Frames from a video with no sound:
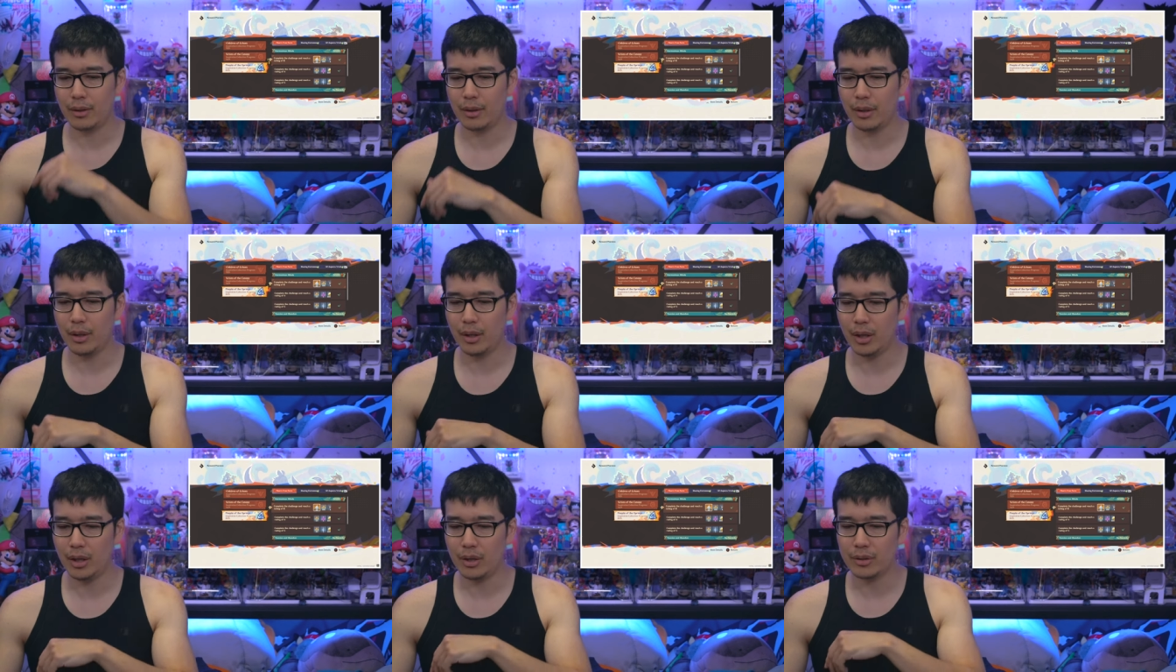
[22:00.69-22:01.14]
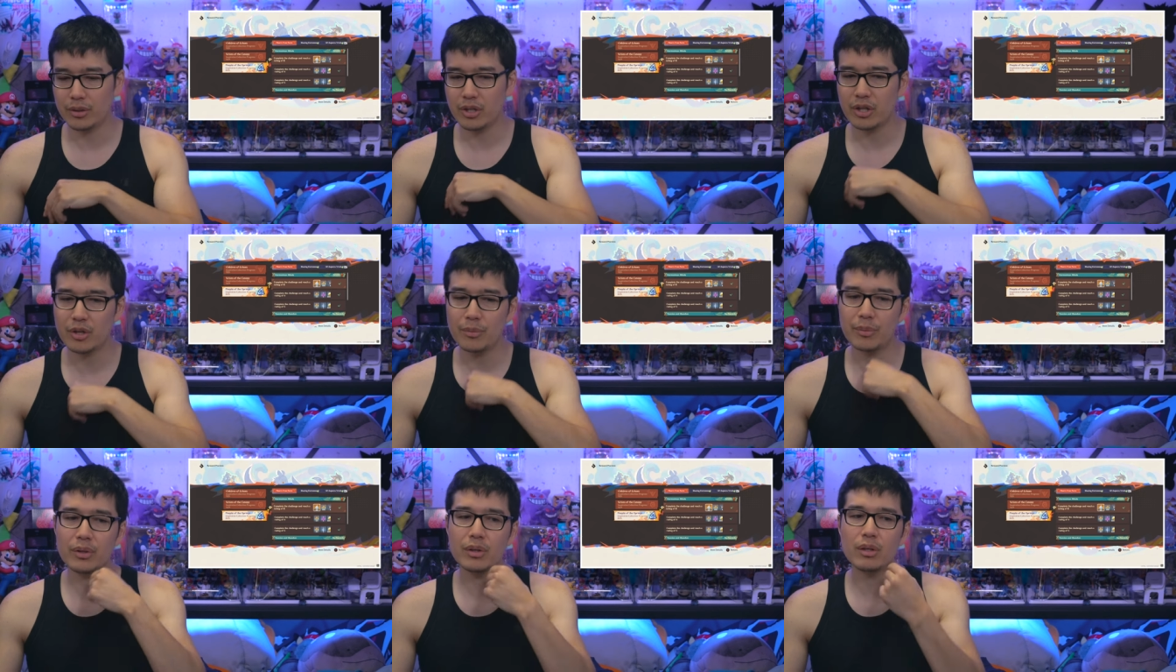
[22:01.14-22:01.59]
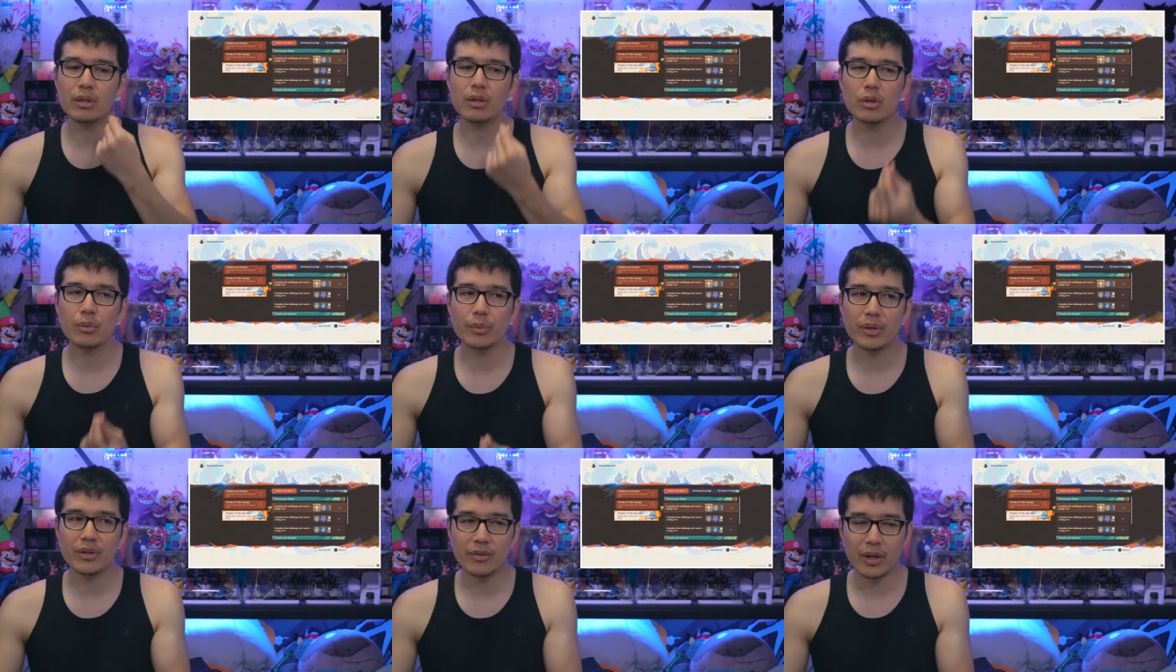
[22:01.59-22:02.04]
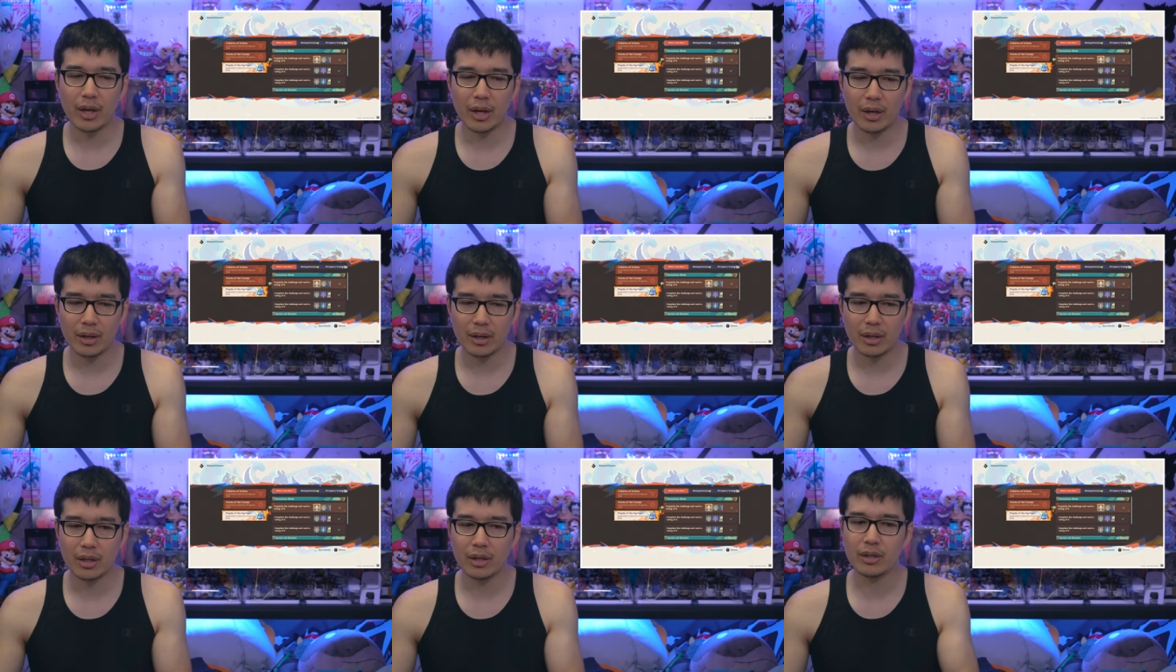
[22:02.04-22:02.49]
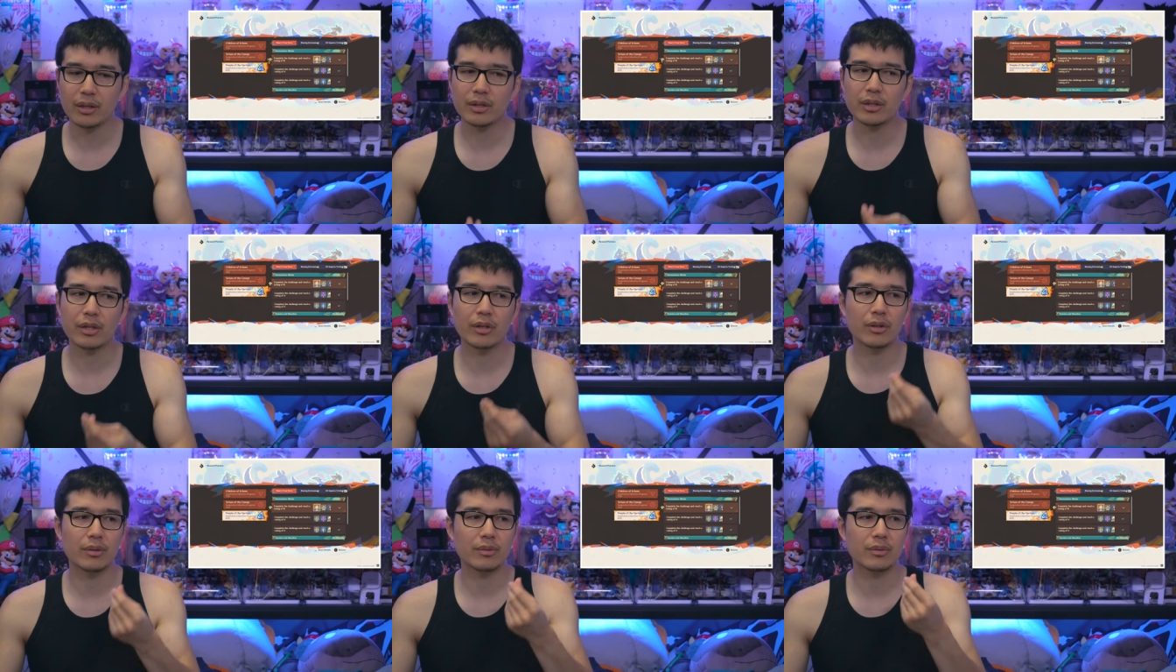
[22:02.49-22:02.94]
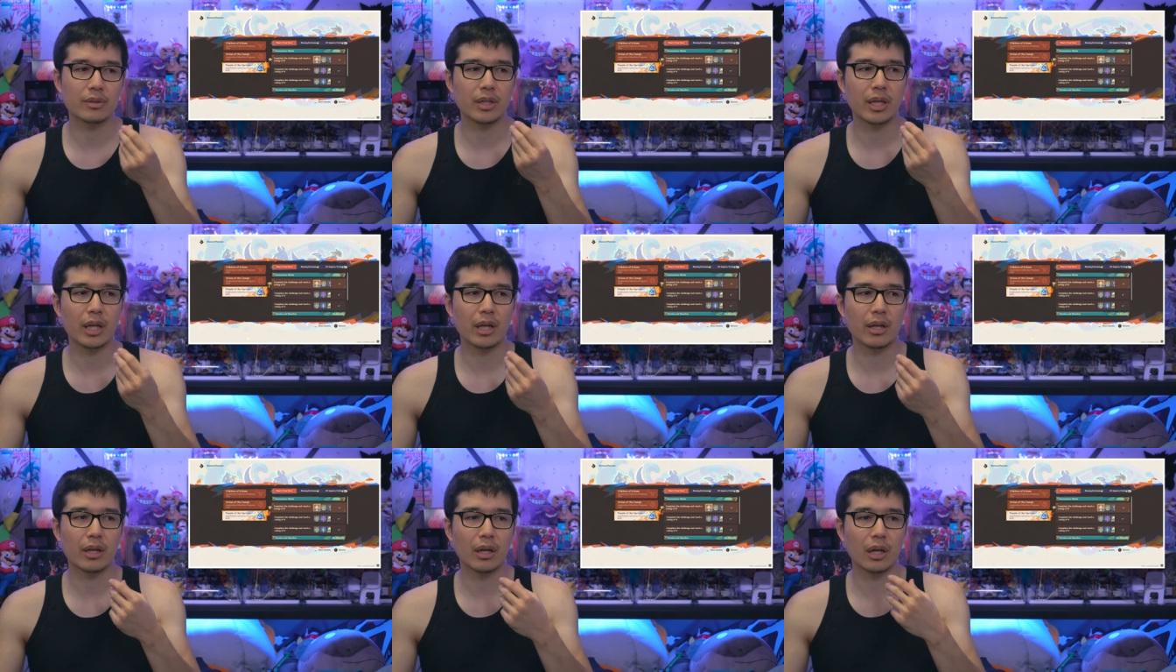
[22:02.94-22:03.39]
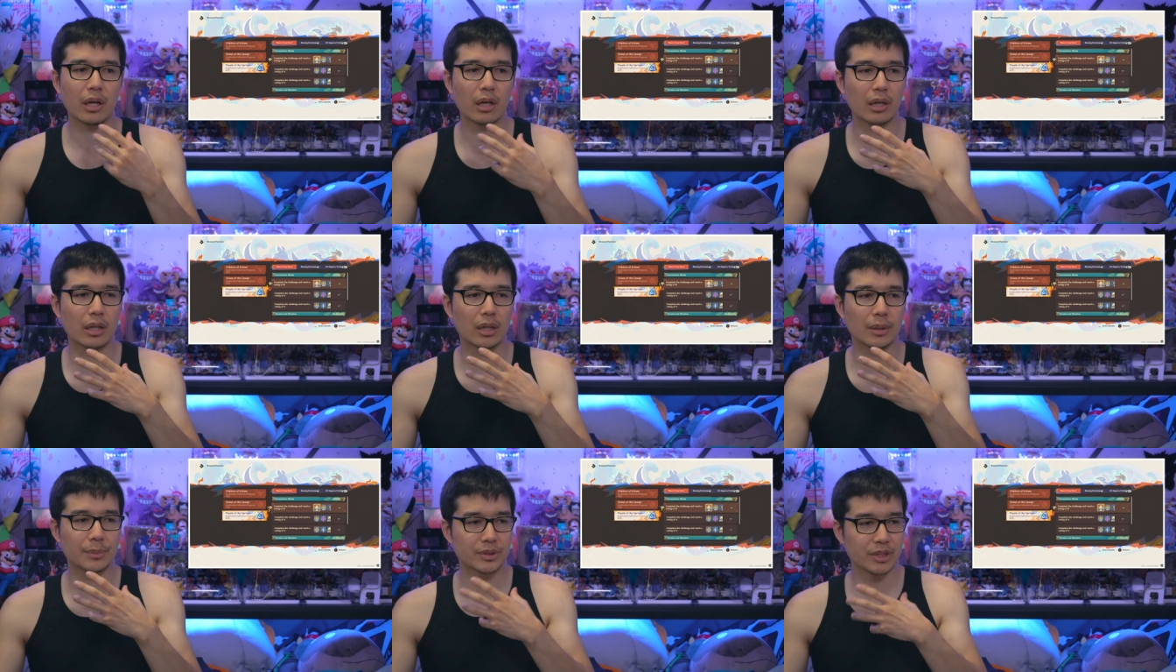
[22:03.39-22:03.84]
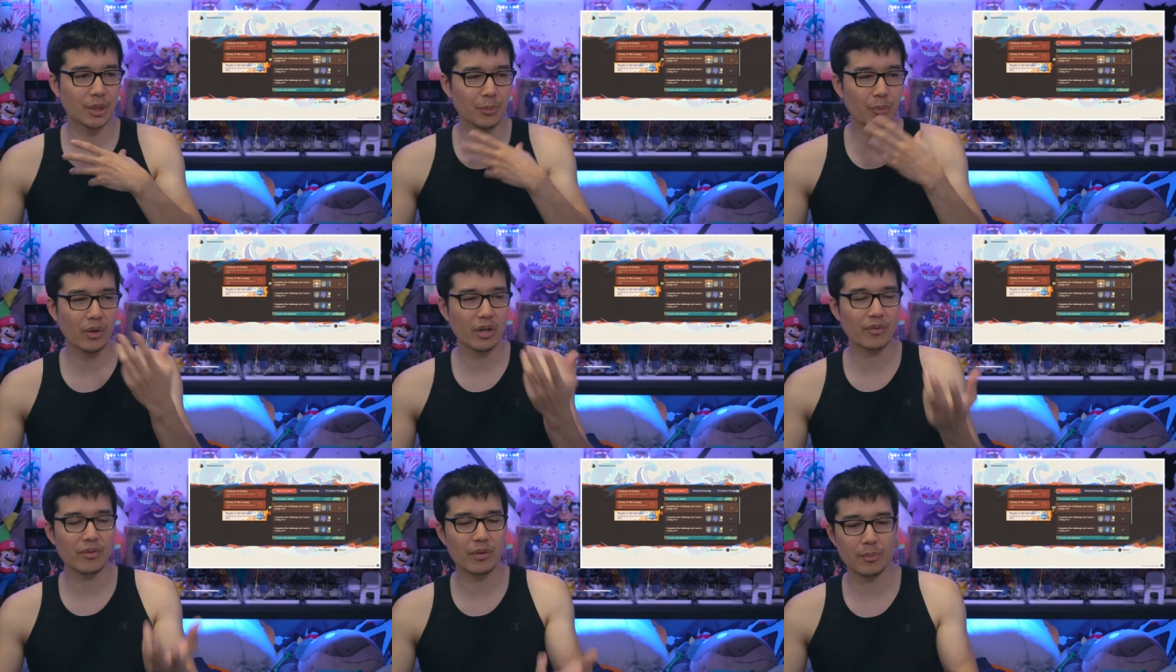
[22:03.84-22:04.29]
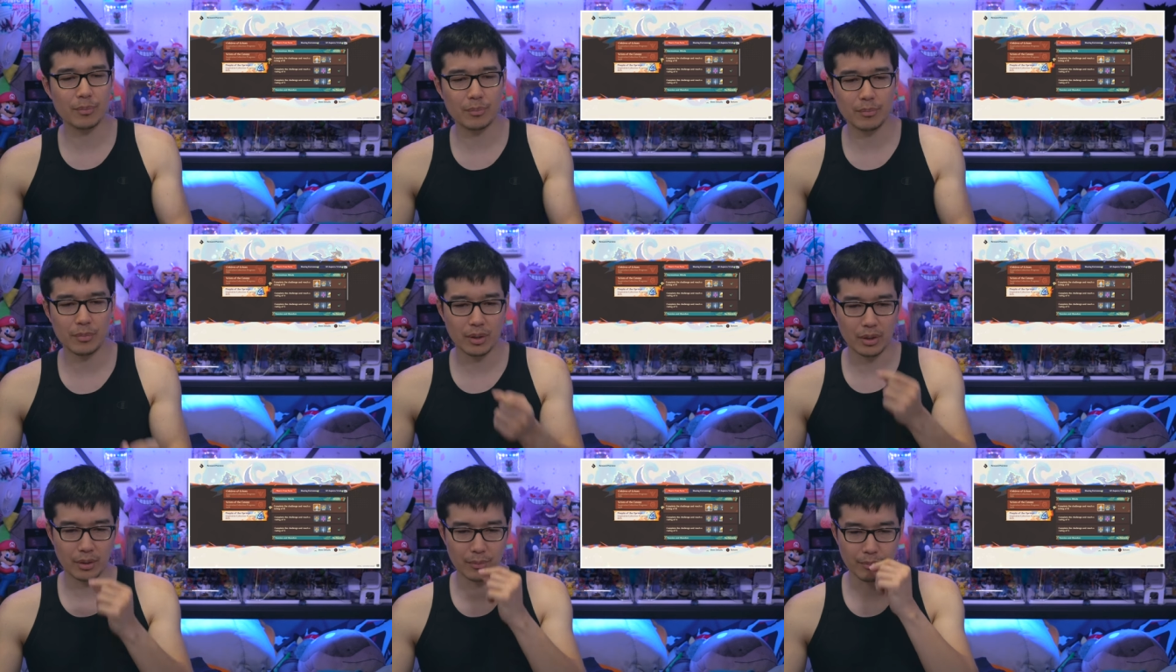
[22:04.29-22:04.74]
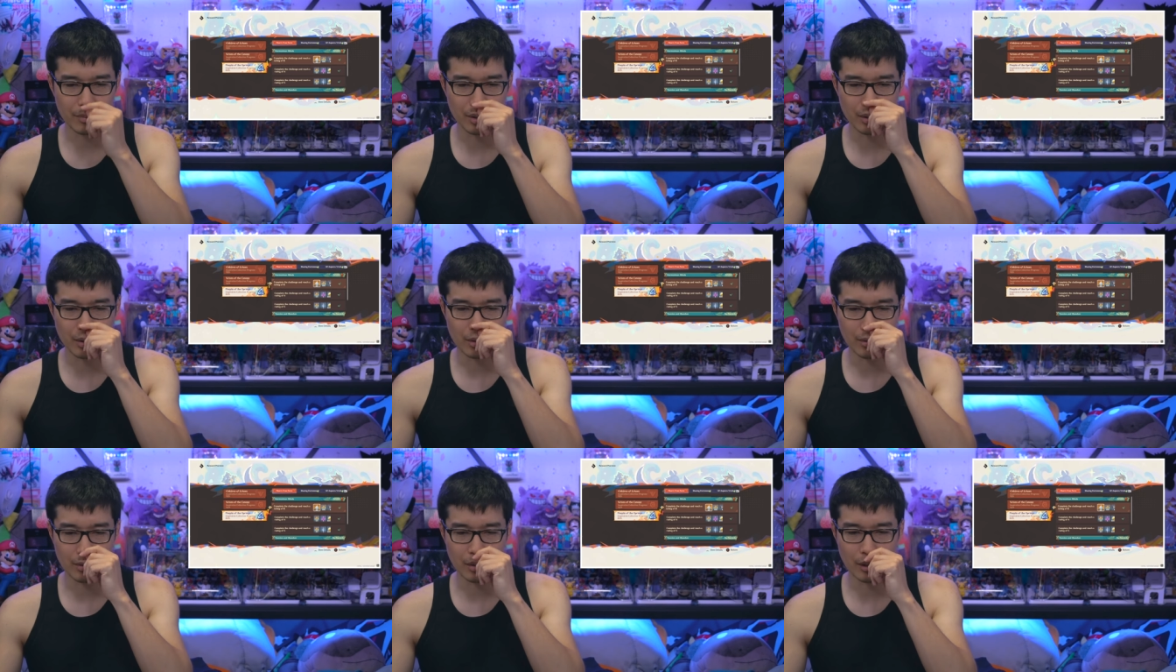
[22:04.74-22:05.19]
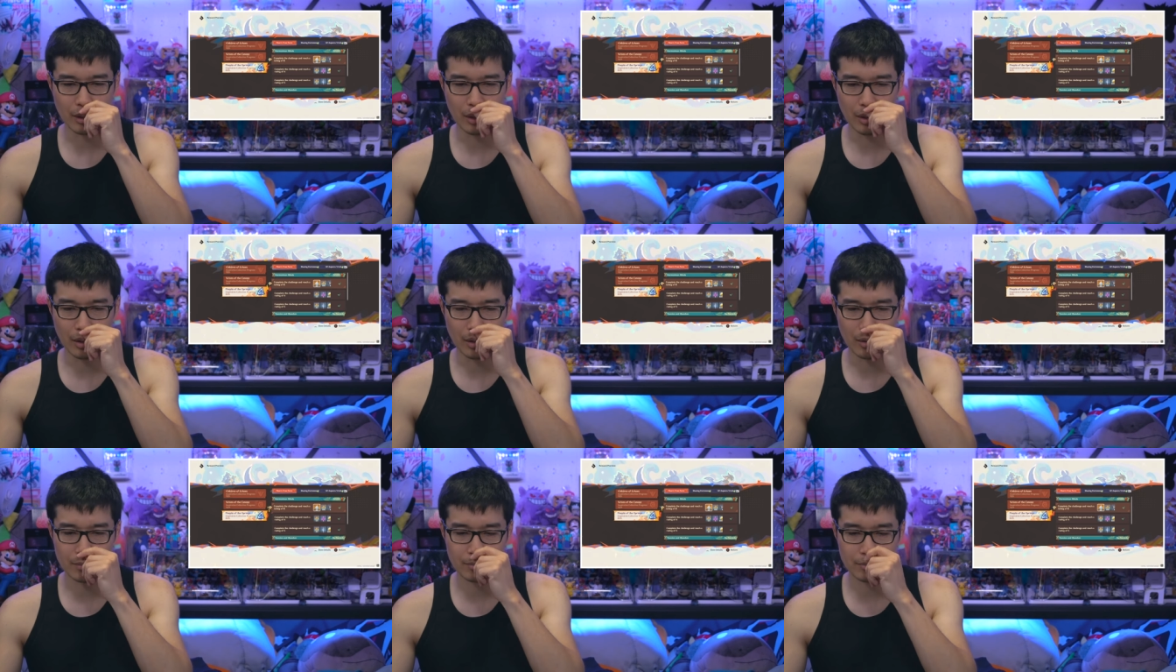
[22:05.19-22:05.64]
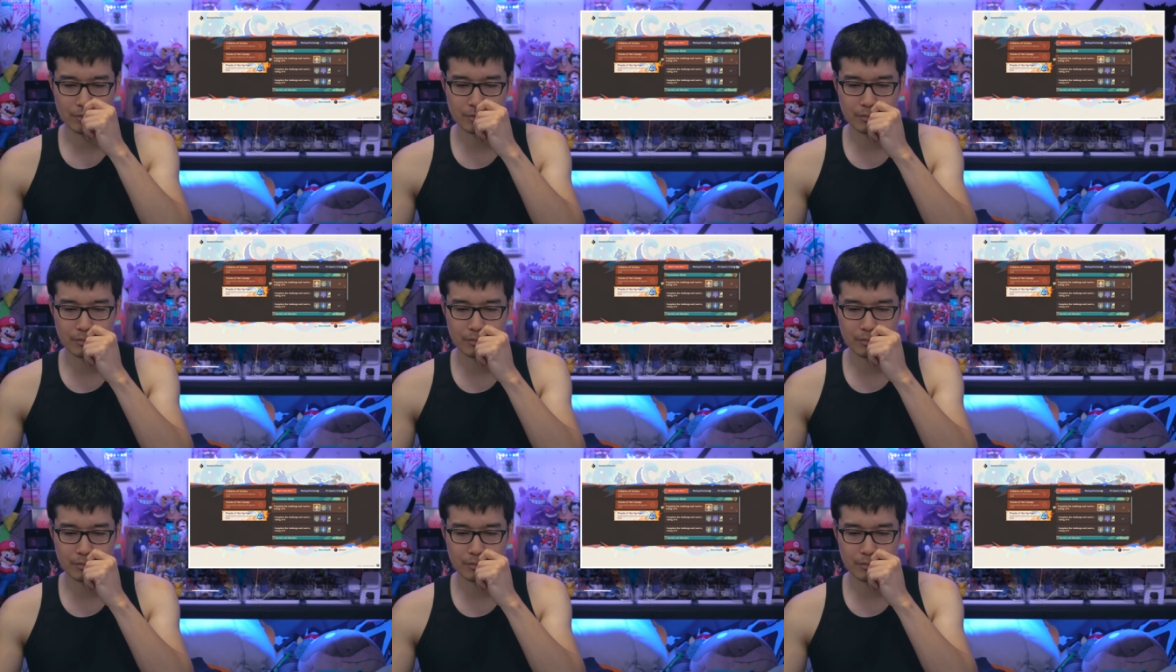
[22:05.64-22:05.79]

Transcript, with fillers: uh, you get a, a little bit of AHA, you know, you get uh, somewhat of a, a, a uh,